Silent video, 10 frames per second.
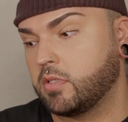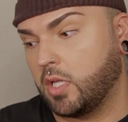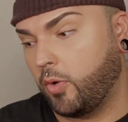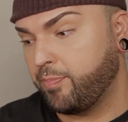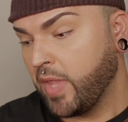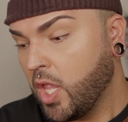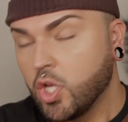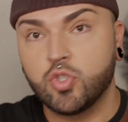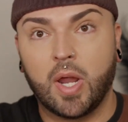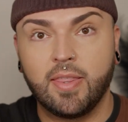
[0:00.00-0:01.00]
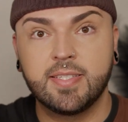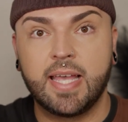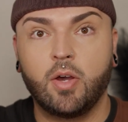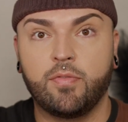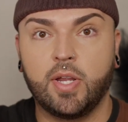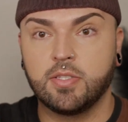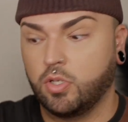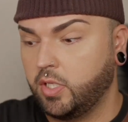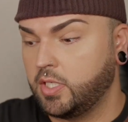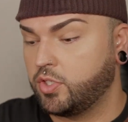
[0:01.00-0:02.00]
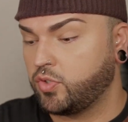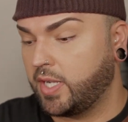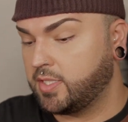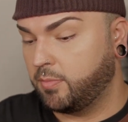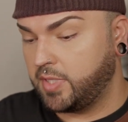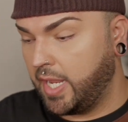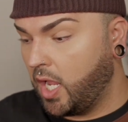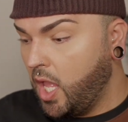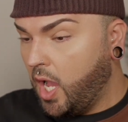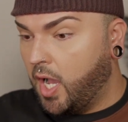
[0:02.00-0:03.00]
So try this out if you guys are looking to try something.